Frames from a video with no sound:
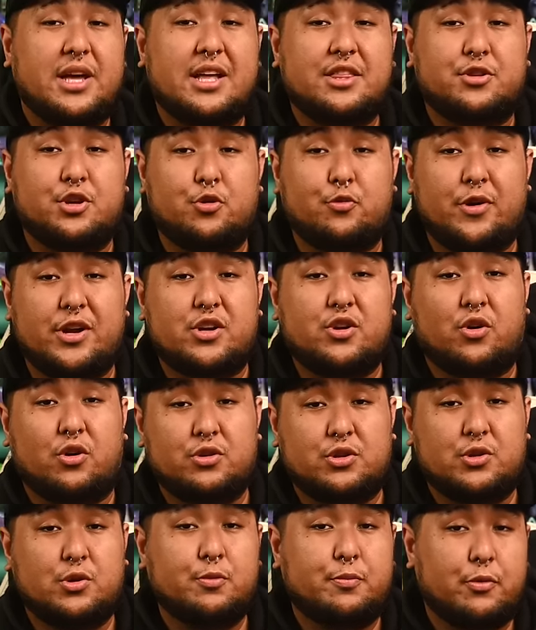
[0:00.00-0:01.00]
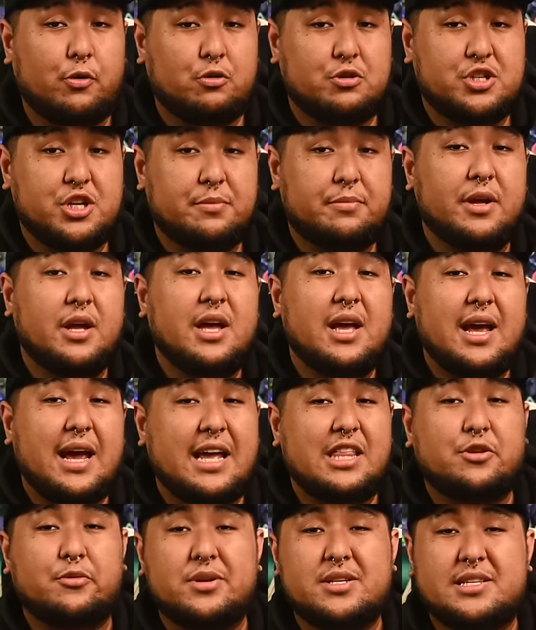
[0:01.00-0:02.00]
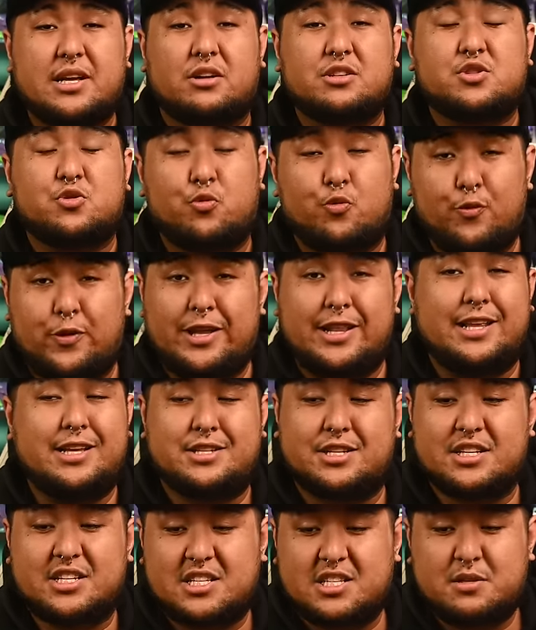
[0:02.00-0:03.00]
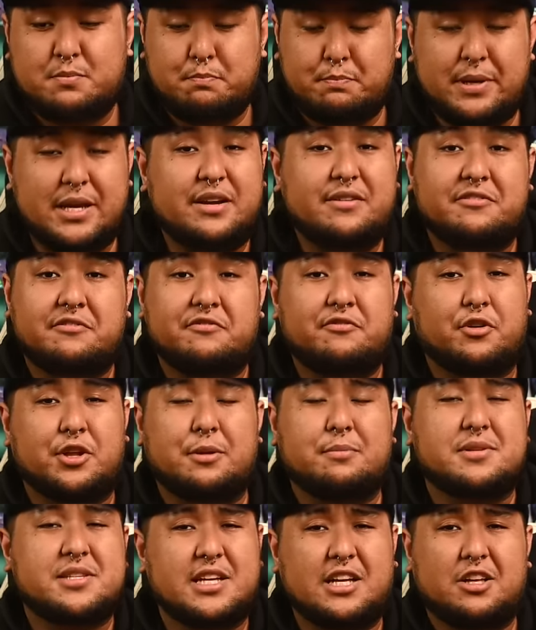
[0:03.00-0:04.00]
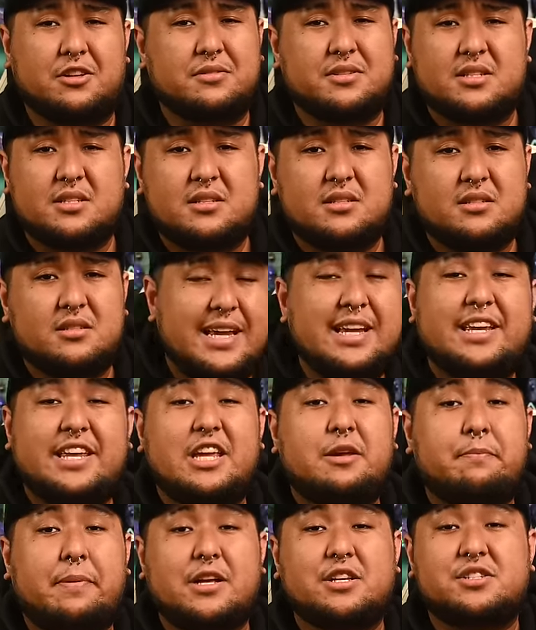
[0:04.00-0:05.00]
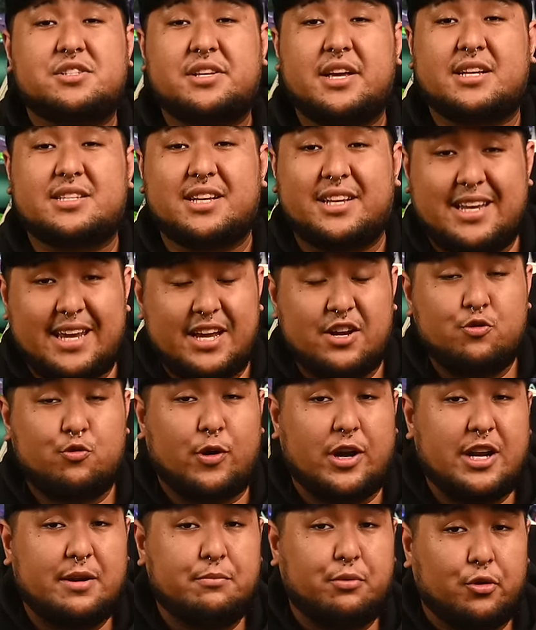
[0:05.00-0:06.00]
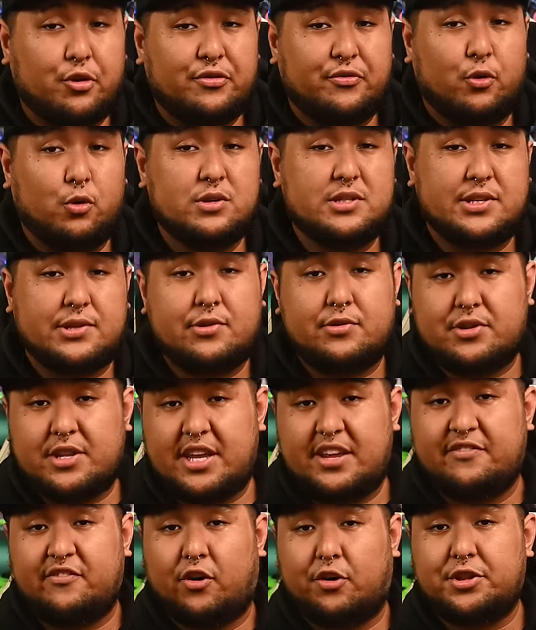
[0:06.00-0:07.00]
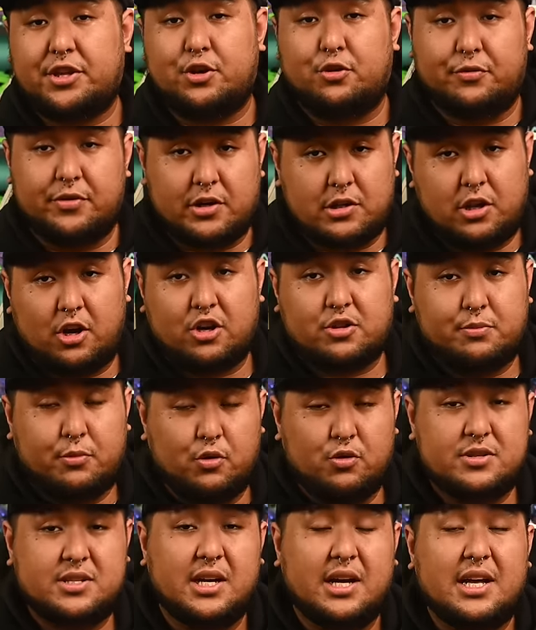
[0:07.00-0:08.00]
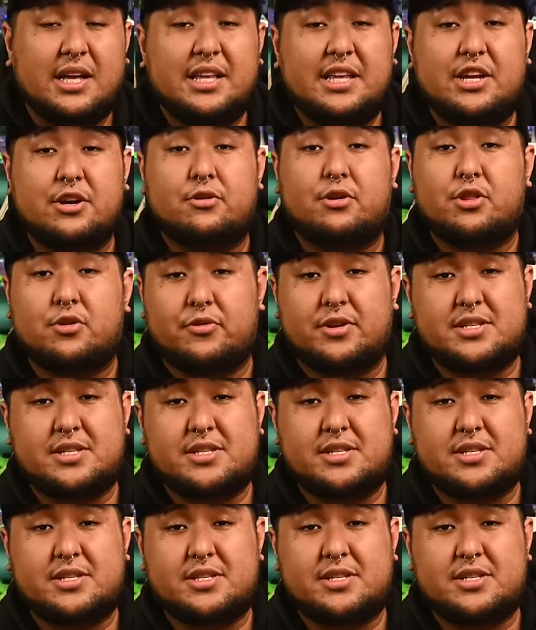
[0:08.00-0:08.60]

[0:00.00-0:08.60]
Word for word: that to the Red Core 2 Pro chip and the results really just speak for themselves. In Geekbench 6, again running both phones in their default and overclocked modes, here are the